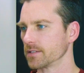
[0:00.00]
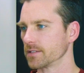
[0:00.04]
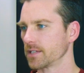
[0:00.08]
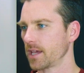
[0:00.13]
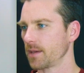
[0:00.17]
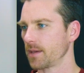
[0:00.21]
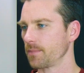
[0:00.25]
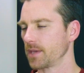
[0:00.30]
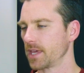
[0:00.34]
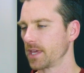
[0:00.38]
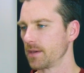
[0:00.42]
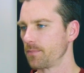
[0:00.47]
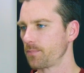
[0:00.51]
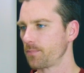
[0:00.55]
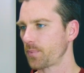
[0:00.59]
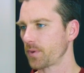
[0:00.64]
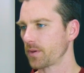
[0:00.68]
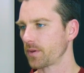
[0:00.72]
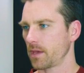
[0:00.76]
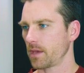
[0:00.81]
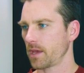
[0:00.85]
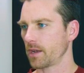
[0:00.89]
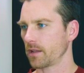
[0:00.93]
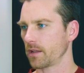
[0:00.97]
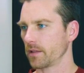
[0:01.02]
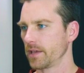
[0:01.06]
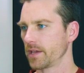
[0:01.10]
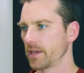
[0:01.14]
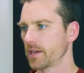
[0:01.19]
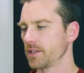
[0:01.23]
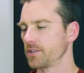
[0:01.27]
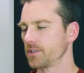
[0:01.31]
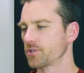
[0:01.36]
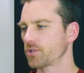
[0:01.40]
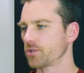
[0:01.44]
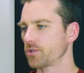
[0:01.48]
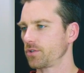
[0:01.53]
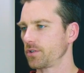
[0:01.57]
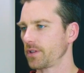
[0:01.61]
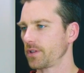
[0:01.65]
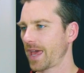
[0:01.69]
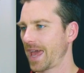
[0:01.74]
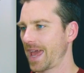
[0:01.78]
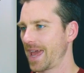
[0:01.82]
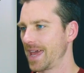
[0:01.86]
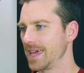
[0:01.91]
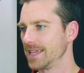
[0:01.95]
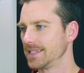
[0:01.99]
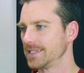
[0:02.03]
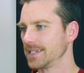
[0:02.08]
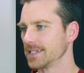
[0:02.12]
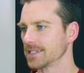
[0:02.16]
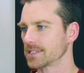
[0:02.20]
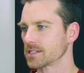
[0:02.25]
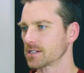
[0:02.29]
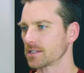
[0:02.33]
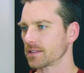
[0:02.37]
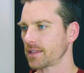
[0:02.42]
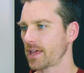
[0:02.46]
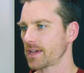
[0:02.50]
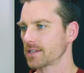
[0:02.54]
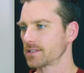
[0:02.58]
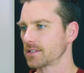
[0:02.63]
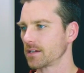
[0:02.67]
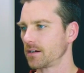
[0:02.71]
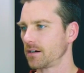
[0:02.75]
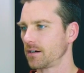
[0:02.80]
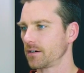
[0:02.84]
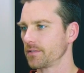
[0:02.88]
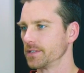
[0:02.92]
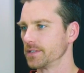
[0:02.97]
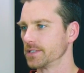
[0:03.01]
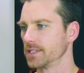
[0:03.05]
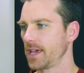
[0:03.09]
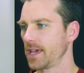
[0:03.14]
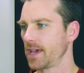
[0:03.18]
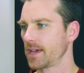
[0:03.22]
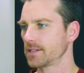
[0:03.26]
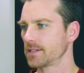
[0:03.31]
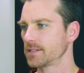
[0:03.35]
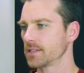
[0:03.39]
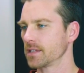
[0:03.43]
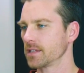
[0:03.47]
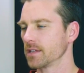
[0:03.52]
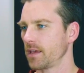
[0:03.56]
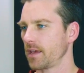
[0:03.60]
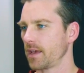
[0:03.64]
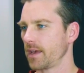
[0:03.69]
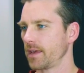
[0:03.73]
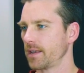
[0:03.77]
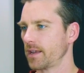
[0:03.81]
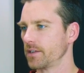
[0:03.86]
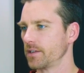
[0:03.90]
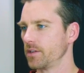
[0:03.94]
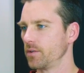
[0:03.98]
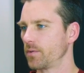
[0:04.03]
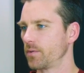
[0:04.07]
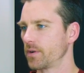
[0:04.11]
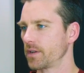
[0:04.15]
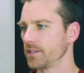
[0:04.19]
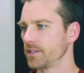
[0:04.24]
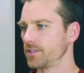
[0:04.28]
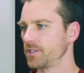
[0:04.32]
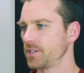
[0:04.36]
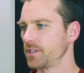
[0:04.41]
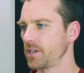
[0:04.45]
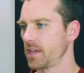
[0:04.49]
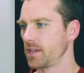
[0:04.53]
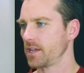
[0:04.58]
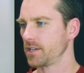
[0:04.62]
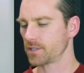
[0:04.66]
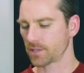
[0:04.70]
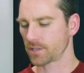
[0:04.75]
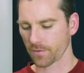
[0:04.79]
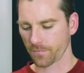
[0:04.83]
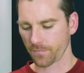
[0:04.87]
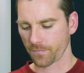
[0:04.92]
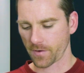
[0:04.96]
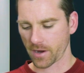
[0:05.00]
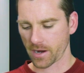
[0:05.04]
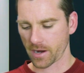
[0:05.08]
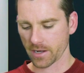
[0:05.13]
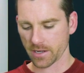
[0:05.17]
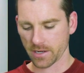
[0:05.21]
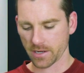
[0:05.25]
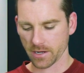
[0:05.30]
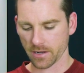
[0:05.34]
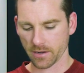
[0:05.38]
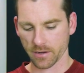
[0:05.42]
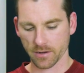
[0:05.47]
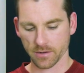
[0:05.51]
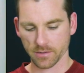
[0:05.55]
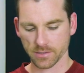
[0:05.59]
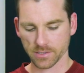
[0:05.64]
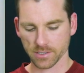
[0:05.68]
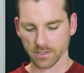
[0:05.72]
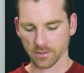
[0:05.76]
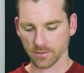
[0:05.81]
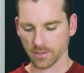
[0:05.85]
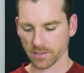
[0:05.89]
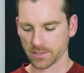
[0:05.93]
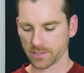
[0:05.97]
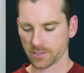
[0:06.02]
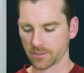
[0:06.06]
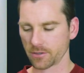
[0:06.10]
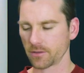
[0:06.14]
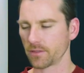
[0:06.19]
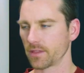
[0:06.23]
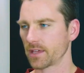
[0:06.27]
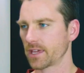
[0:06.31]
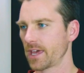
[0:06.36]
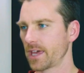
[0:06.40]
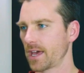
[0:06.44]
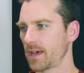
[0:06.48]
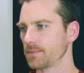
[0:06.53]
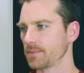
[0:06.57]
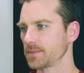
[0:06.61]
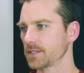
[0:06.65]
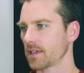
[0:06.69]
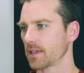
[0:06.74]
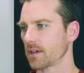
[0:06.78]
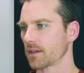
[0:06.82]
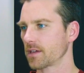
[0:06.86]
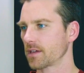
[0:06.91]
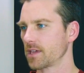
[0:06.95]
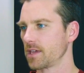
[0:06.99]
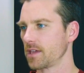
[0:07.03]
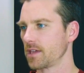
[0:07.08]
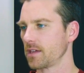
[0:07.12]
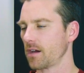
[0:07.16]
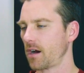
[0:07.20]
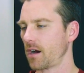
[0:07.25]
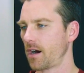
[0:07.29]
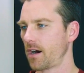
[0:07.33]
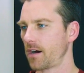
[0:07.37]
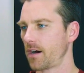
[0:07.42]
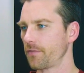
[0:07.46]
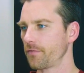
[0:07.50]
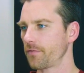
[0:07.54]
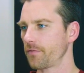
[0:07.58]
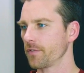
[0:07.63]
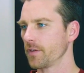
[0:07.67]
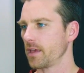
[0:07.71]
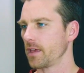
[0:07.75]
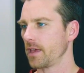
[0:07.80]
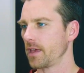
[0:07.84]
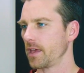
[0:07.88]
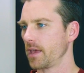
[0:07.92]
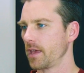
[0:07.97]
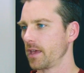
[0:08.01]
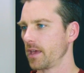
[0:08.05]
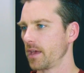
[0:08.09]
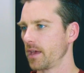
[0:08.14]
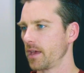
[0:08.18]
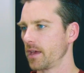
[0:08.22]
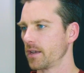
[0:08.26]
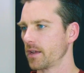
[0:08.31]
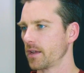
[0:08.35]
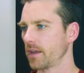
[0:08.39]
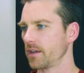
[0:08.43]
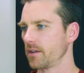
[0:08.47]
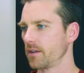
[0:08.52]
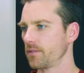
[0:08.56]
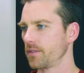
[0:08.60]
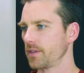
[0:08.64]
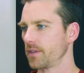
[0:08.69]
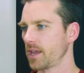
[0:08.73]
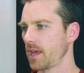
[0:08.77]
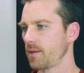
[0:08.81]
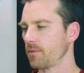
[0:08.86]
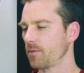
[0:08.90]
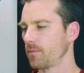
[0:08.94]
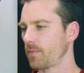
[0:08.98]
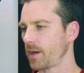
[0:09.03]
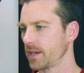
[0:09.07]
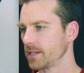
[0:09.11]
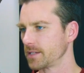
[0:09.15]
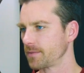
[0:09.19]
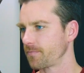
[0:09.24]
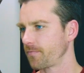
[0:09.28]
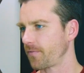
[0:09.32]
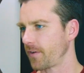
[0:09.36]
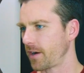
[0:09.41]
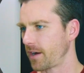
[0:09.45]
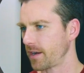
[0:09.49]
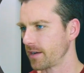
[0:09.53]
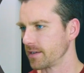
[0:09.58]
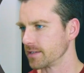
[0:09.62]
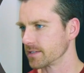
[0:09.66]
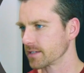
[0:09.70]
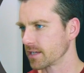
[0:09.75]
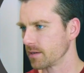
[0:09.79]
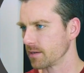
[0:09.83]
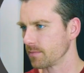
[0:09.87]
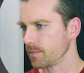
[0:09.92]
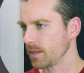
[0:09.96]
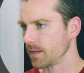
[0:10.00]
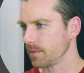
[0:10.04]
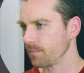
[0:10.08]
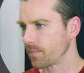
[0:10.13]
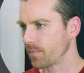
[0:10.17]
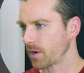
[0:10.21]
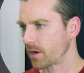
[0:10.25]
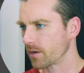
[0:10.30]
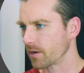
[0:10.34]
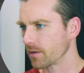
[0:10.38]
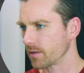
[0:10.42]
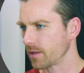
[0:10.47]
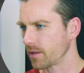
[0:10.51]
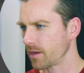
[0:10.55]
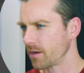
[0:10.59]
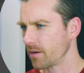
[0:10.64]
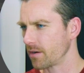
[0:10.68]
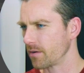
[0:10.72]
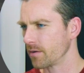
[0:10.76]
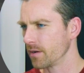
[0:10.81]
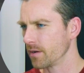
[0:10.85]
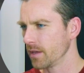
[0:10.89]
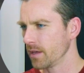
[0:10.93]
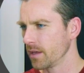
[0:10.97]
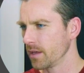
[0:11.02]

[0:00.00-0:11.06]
type GIMP, and I'll hit Control A to select all the text. And I do want to change the font here, so let's turn the caps lock key off, and I know the name of my font is going to be Barlow,